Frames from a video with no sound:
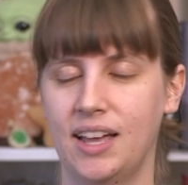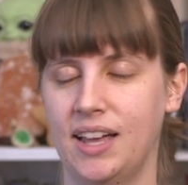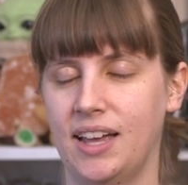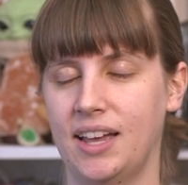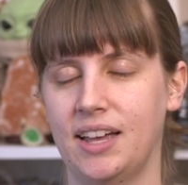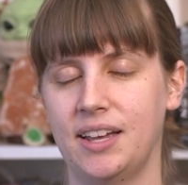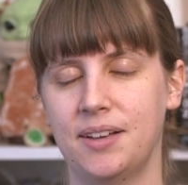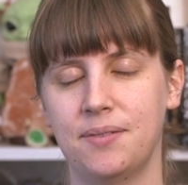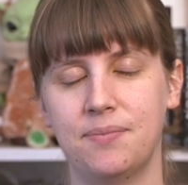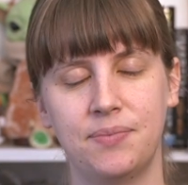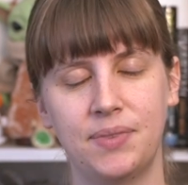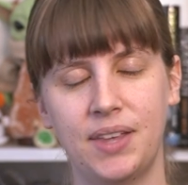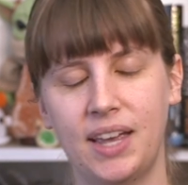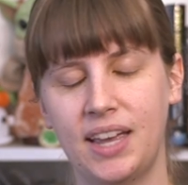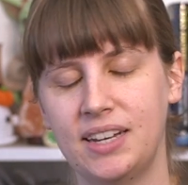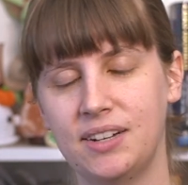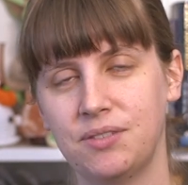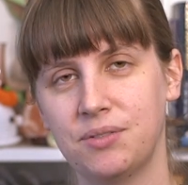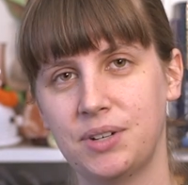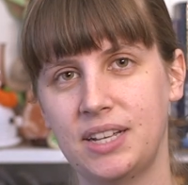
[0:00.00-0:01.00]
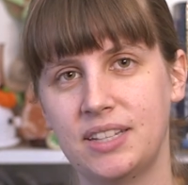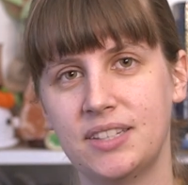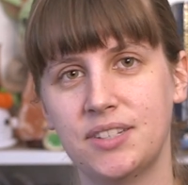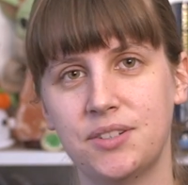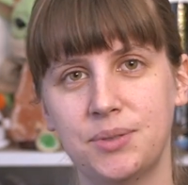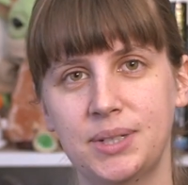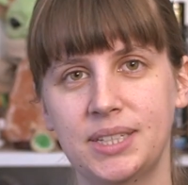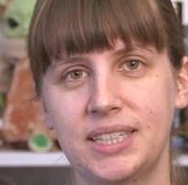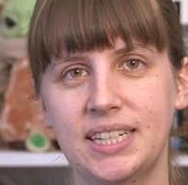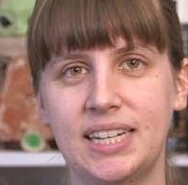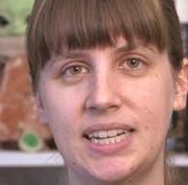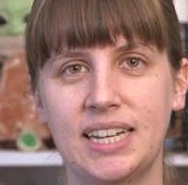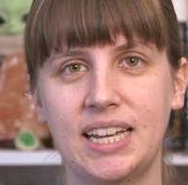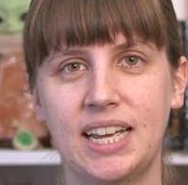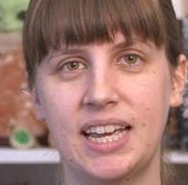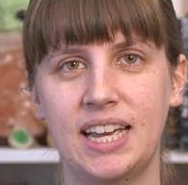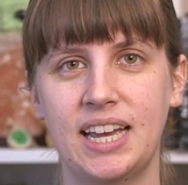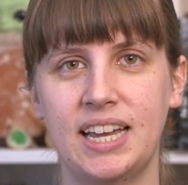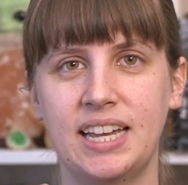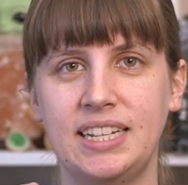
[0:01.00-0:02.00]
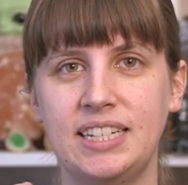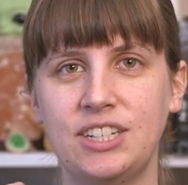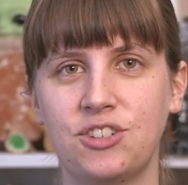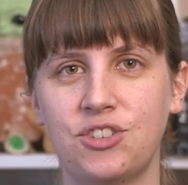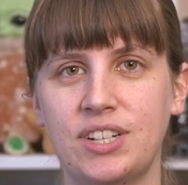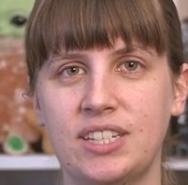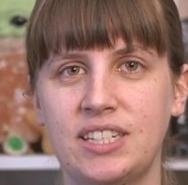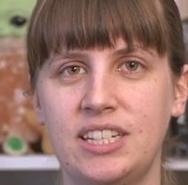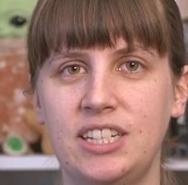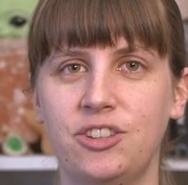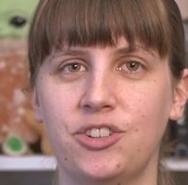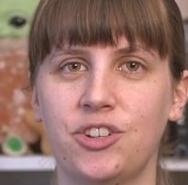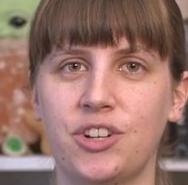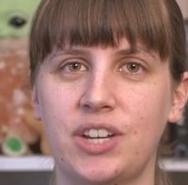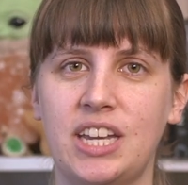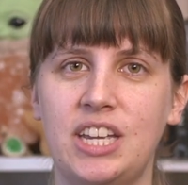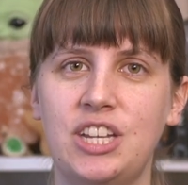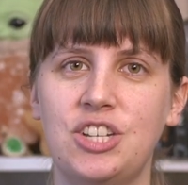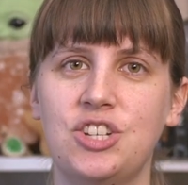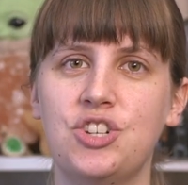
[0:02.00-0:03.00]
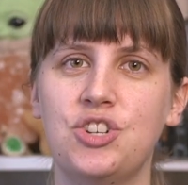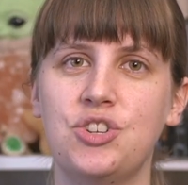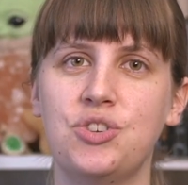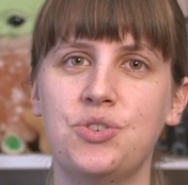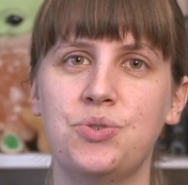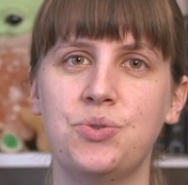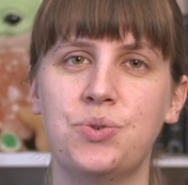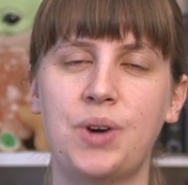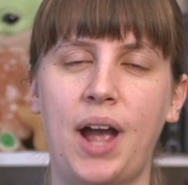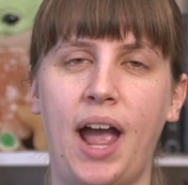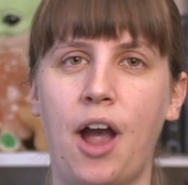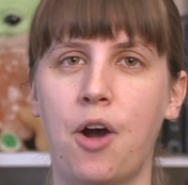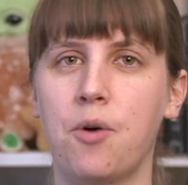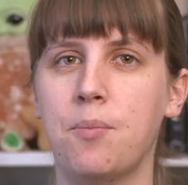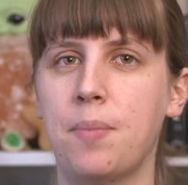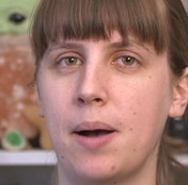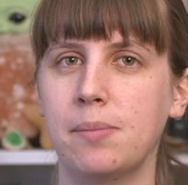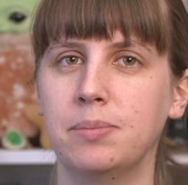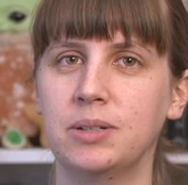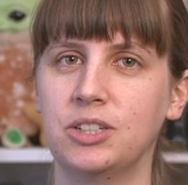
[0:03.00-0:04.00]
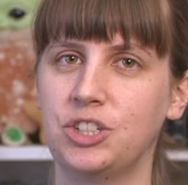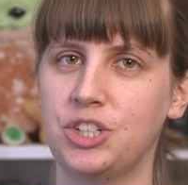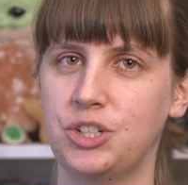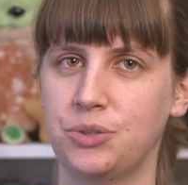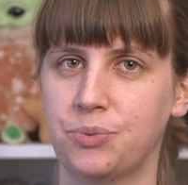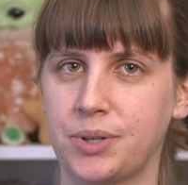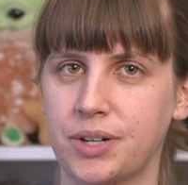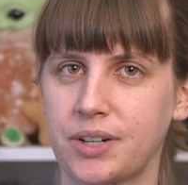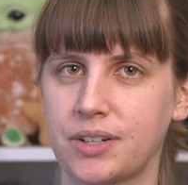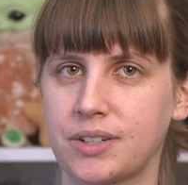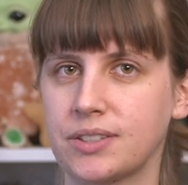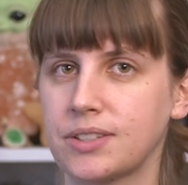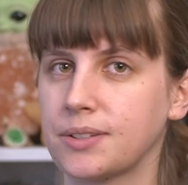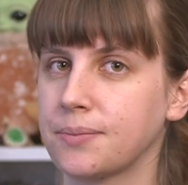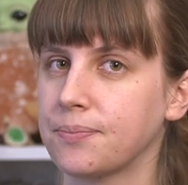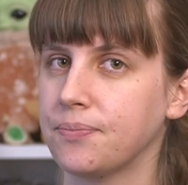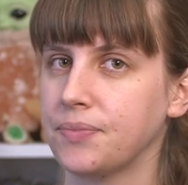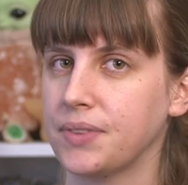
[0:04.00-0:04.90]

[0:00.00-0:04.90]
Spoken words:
And it is a really interesting look into how publishing works.